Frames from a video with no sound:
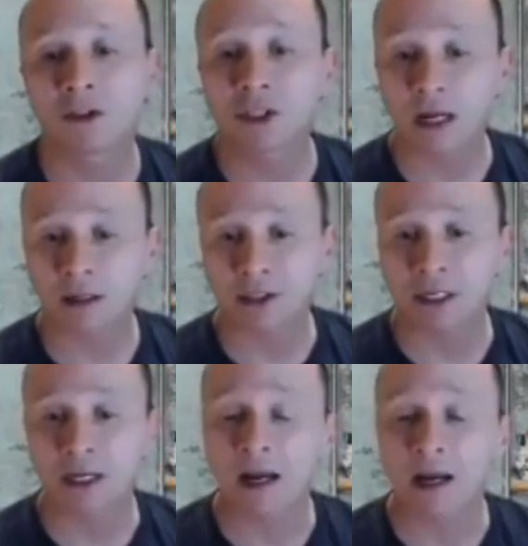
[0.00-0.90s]

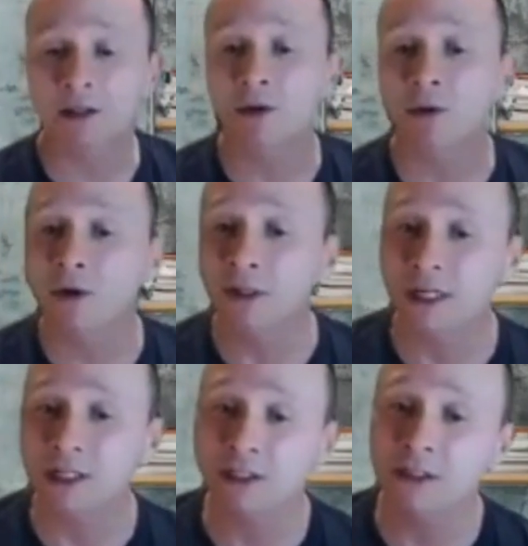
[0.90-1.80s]
challenging as
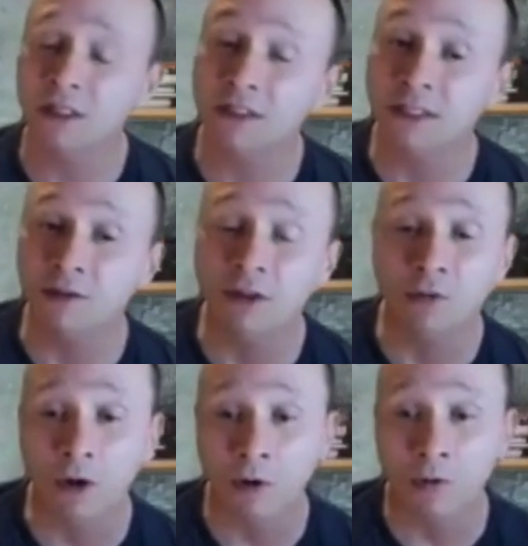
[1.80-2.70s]
organizations continue to
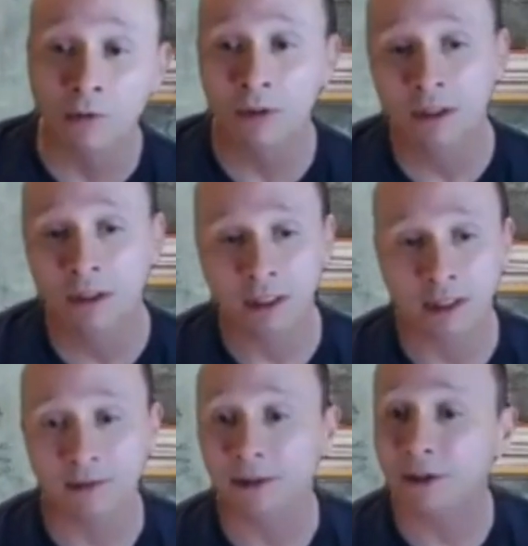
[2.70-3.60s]
grow
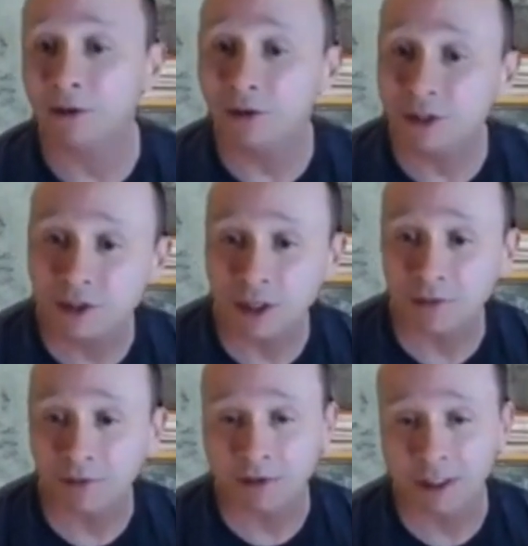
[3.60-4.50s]
the usage
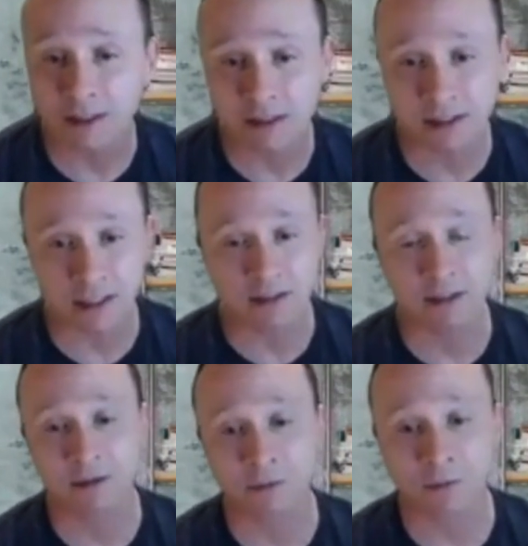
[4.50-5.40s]
of their data
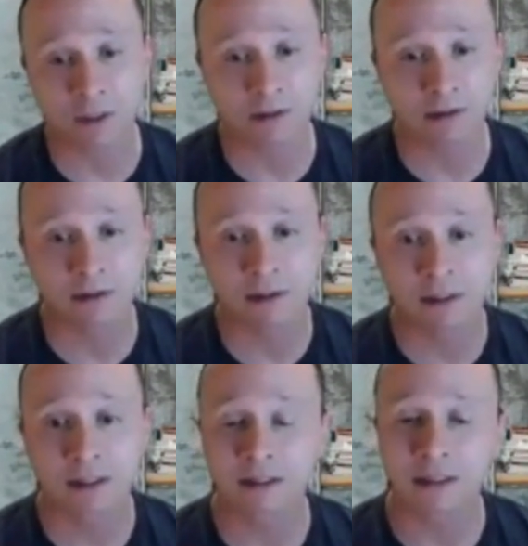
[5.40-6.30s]
estates with
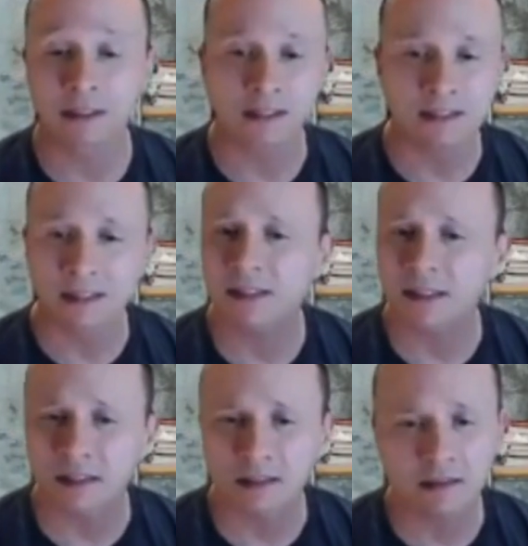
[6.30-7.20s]
the
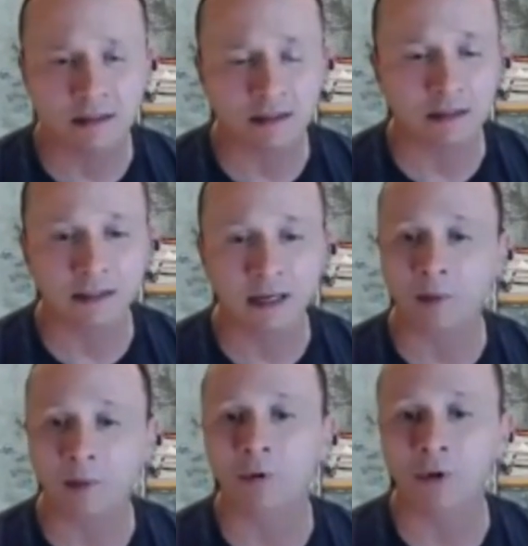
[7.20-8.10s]
consistent
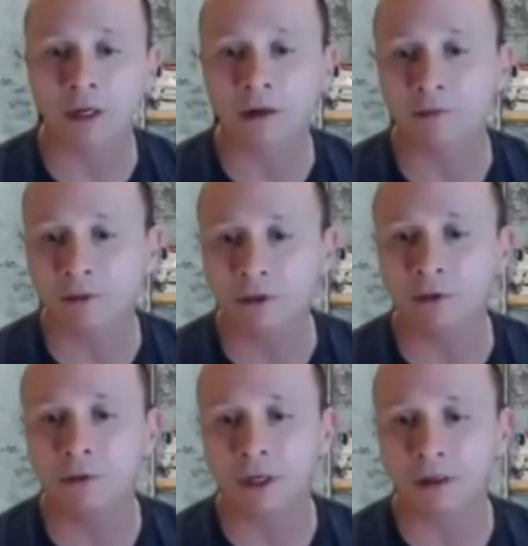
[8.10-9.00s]
onboarding of
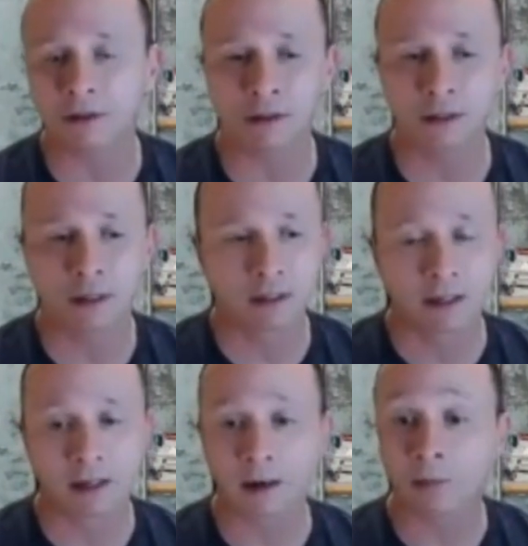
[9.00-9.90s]
new and
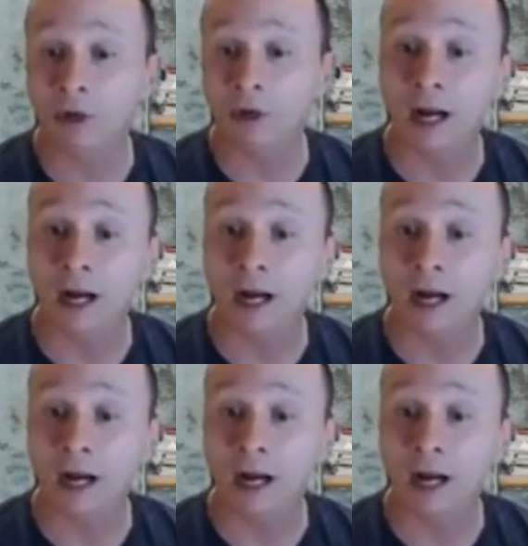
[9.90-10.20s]
more